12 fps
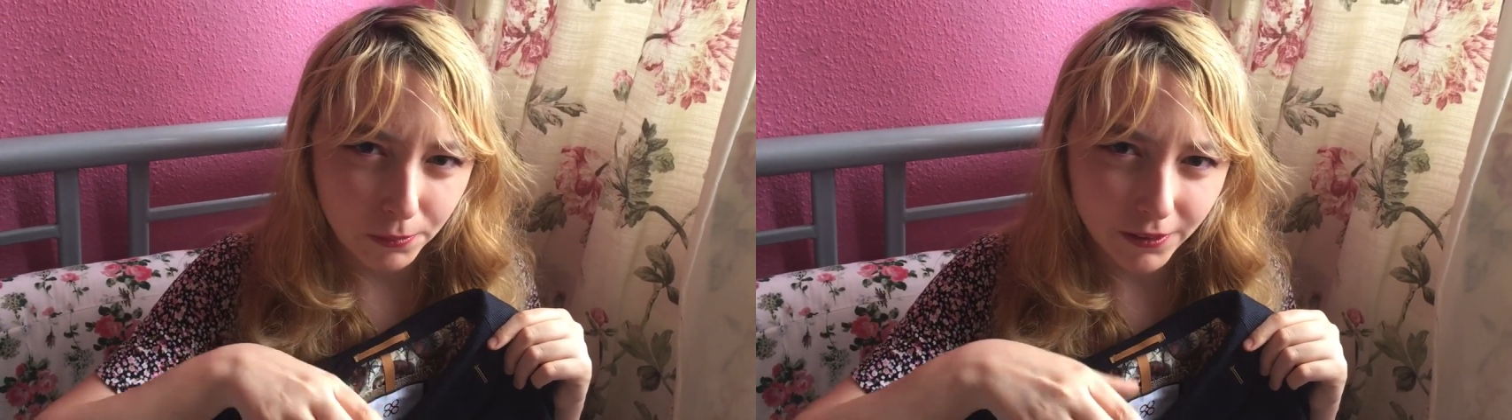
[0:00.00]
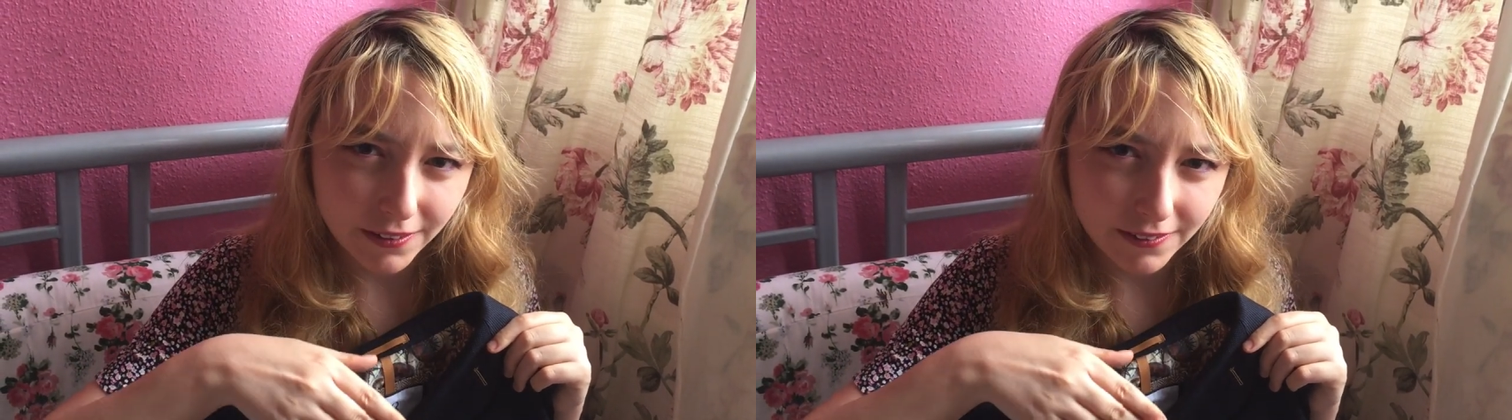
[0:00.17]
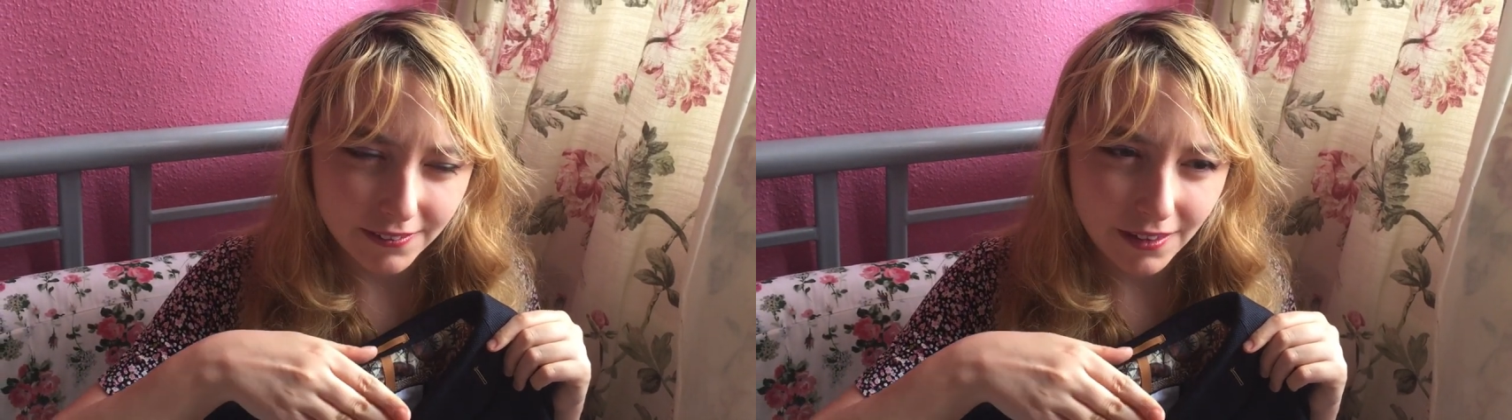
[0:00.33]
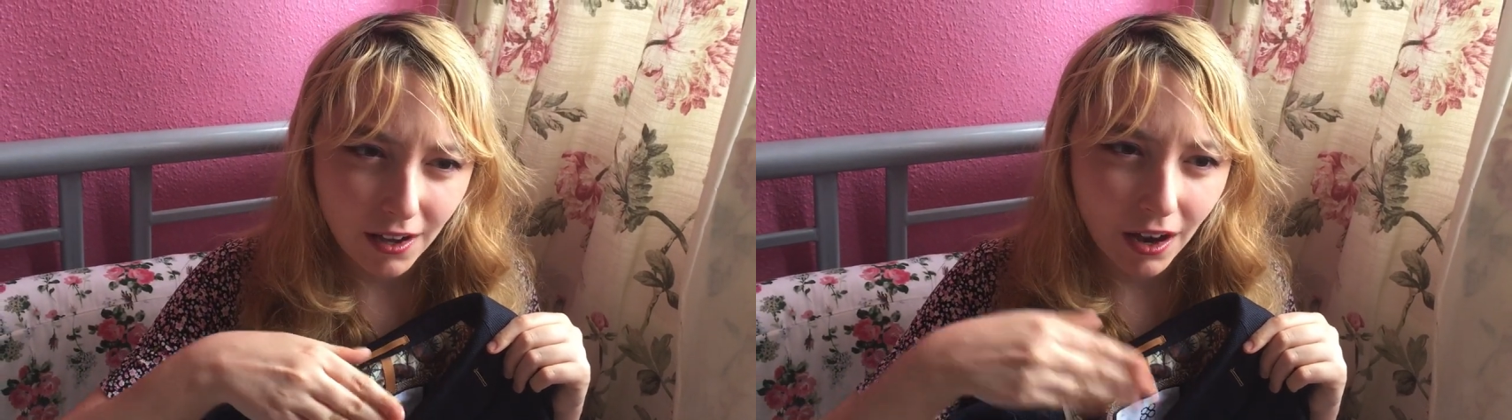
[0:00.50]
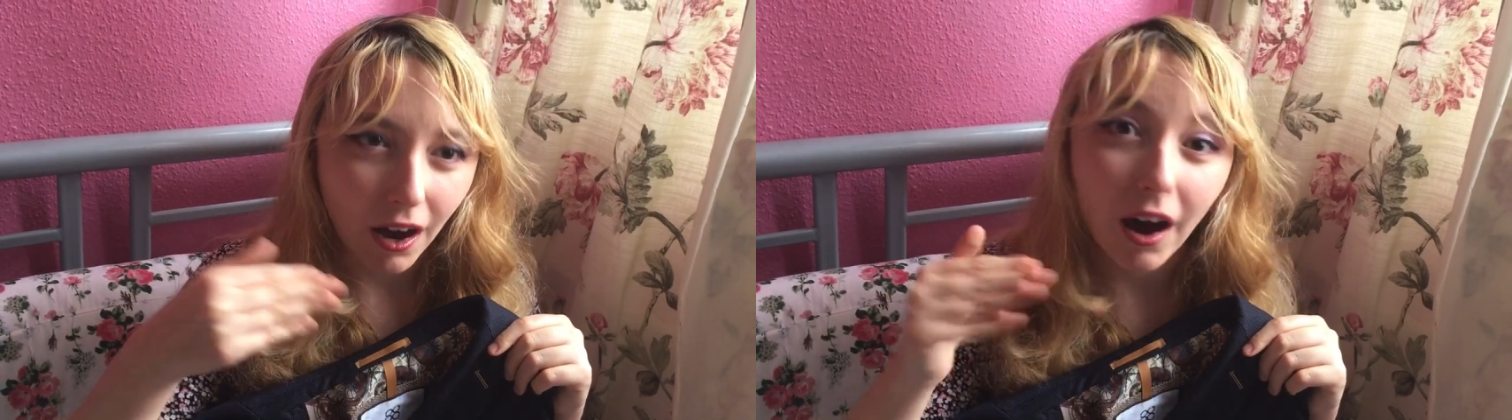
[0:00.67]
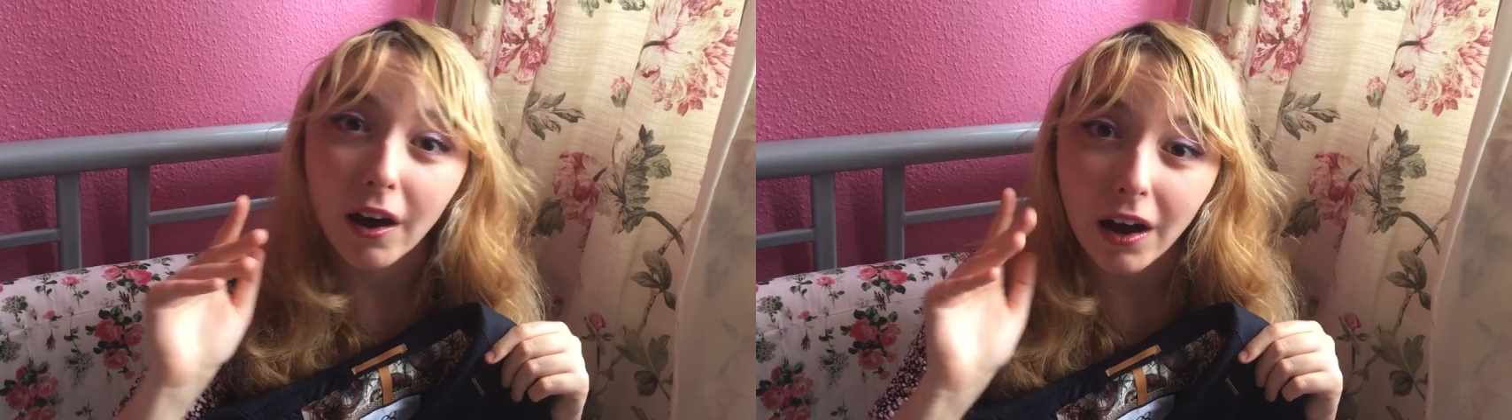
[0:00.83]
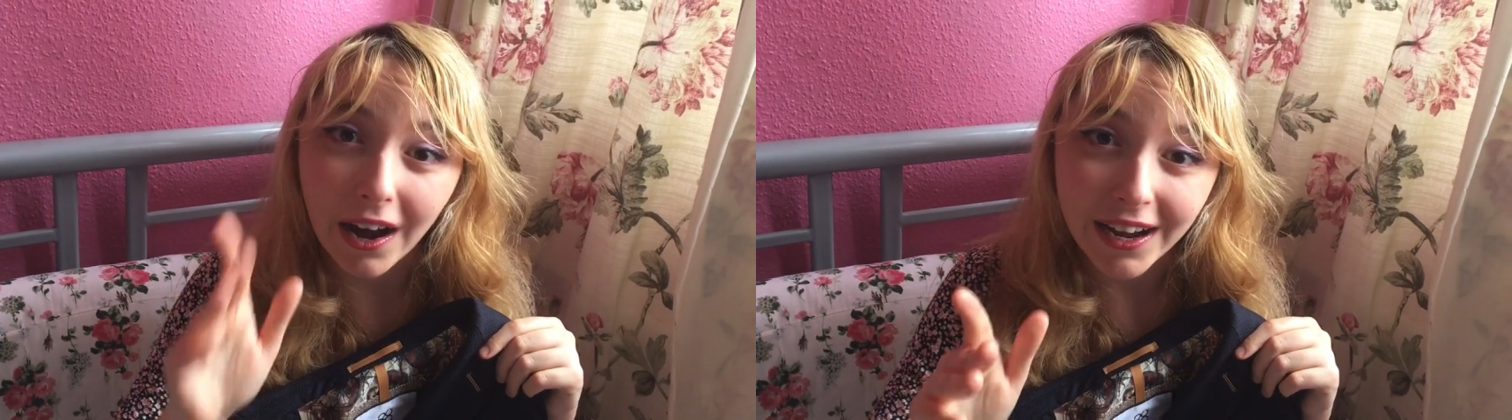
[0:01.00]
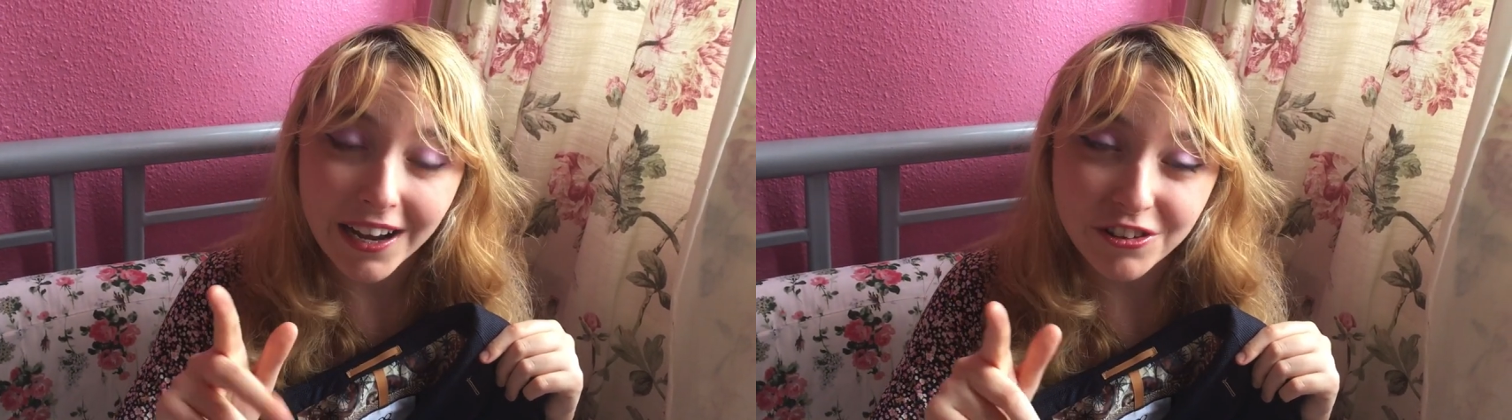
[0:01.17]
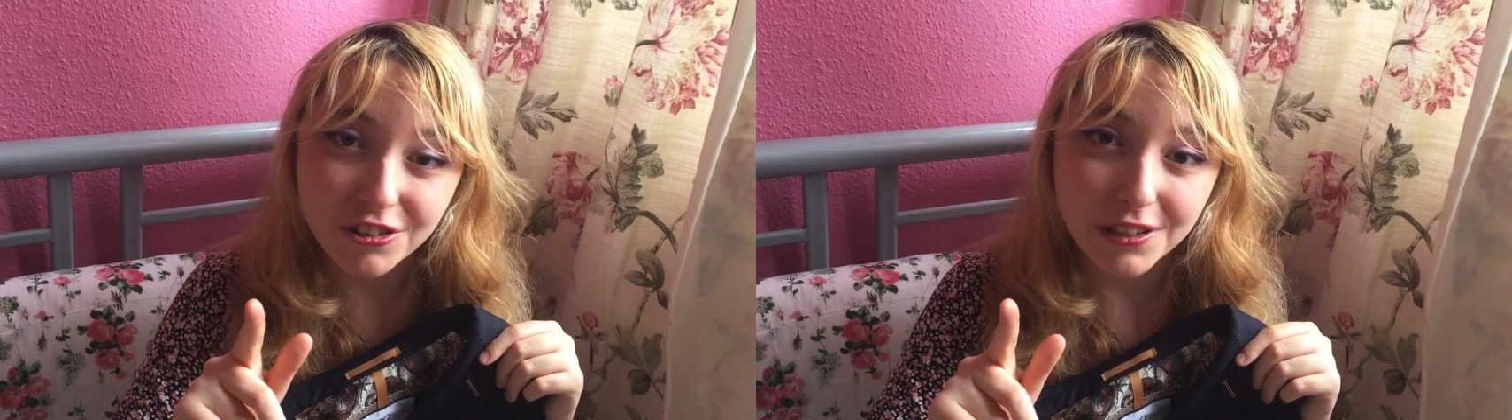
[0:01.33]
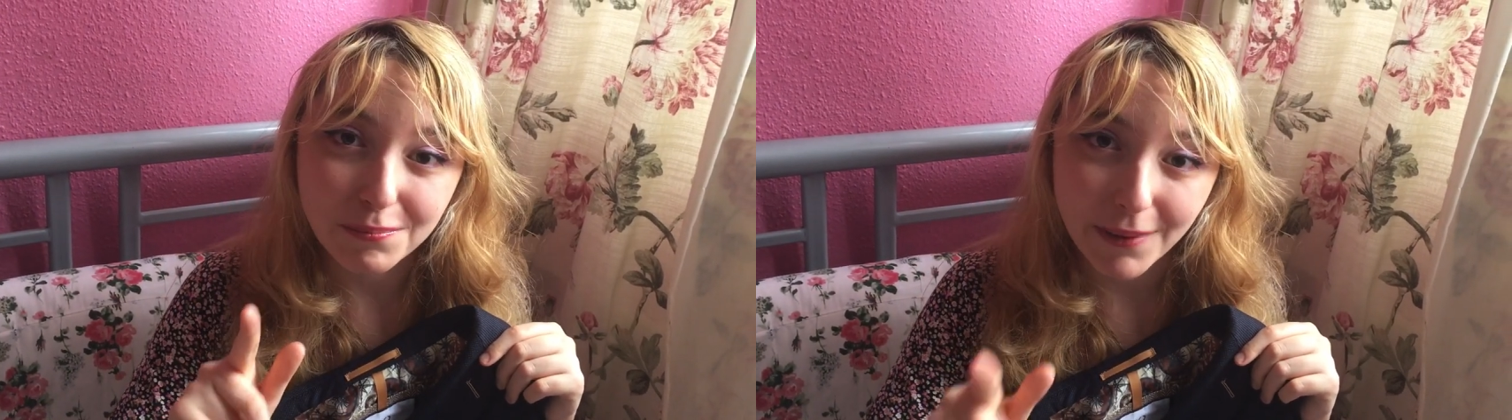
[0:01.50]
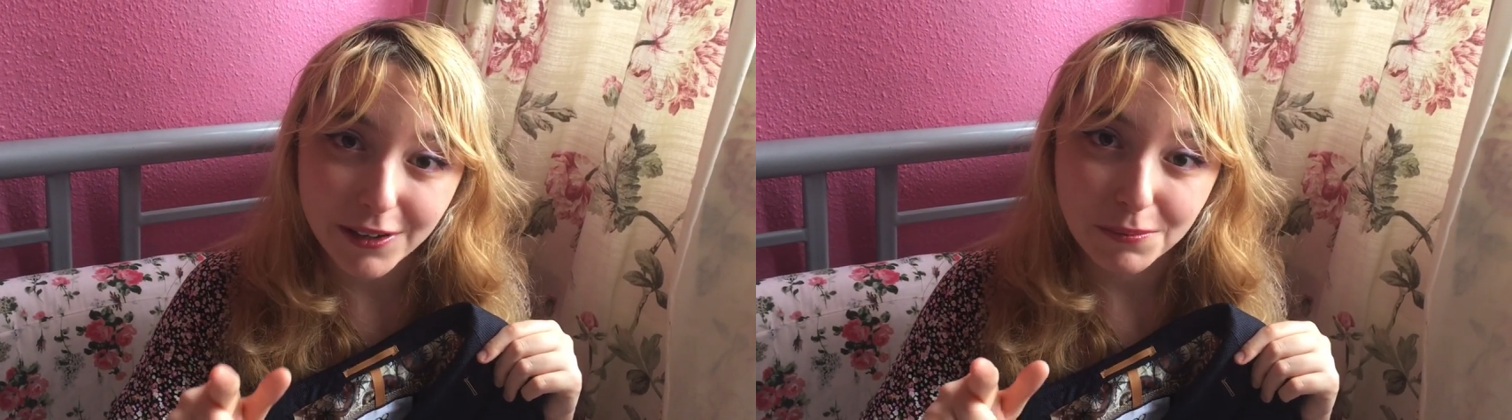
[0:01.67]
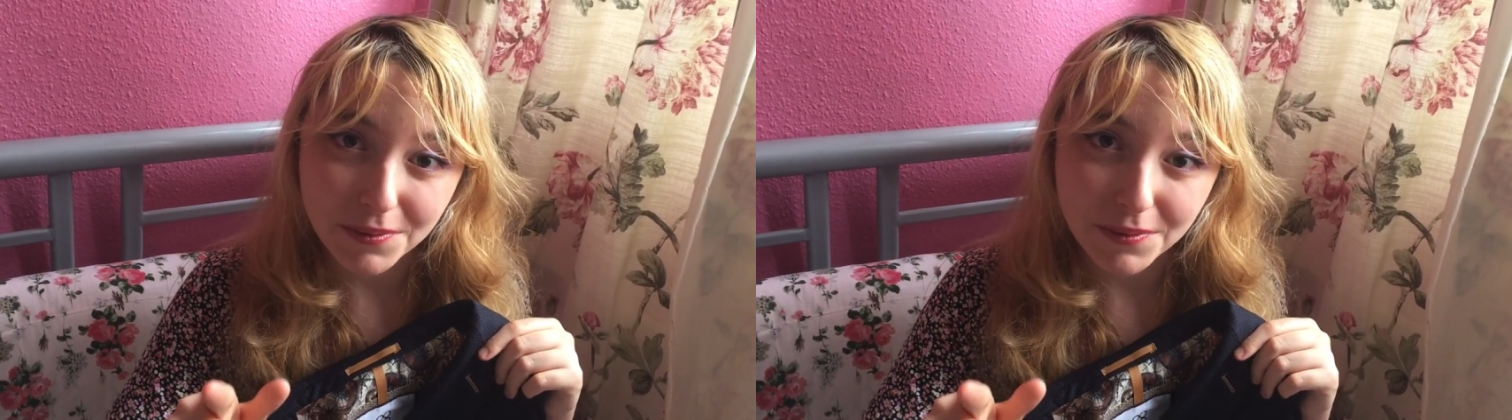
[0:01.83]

Because I actually made a